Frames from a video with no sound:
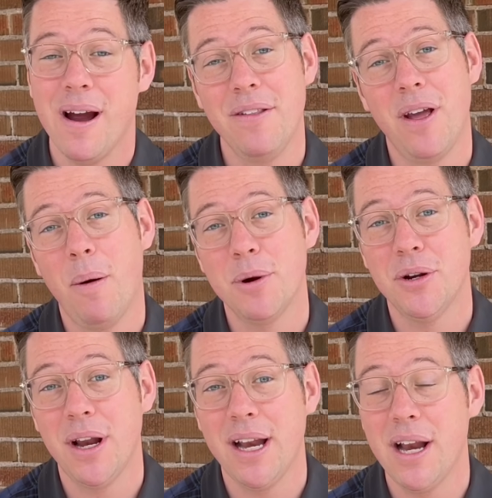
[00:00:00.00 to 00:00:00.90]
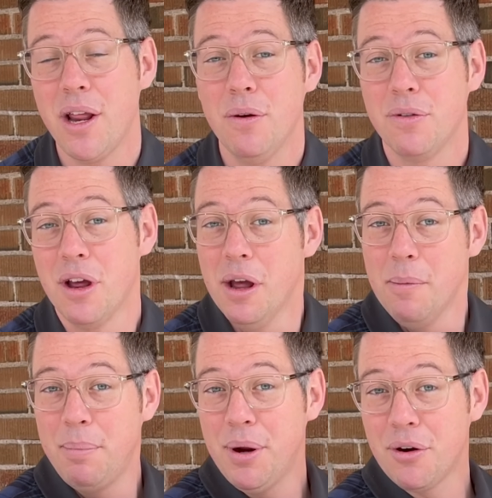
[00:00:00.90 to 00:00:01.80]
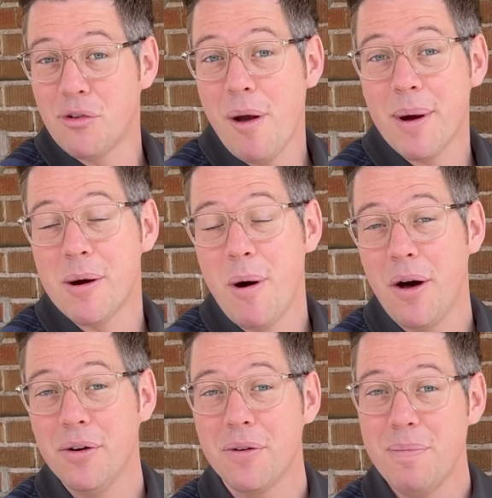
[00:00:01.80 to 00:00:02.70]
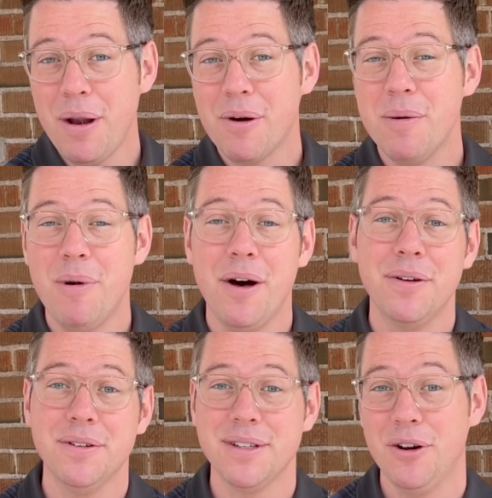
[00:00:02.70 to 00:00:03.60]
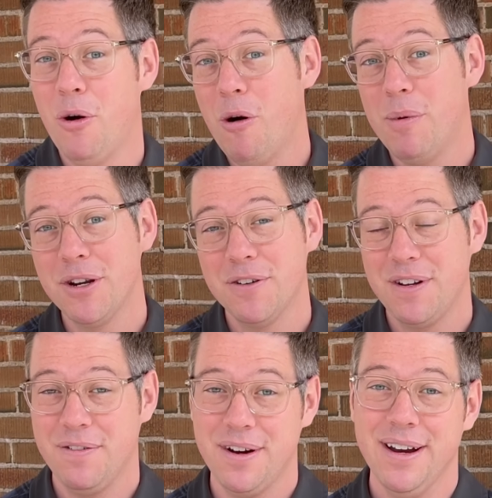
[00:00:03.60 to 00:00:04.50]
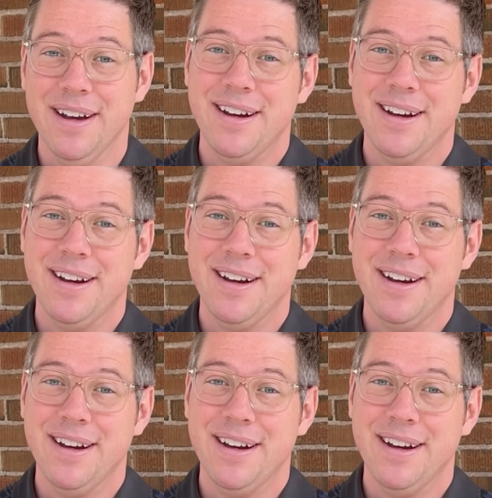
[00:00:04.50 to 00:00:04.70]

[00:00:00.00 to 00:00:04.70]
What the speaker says: I had the opportunity to use pure ceramic Kamados, metal Kamados, and a whole bunch of different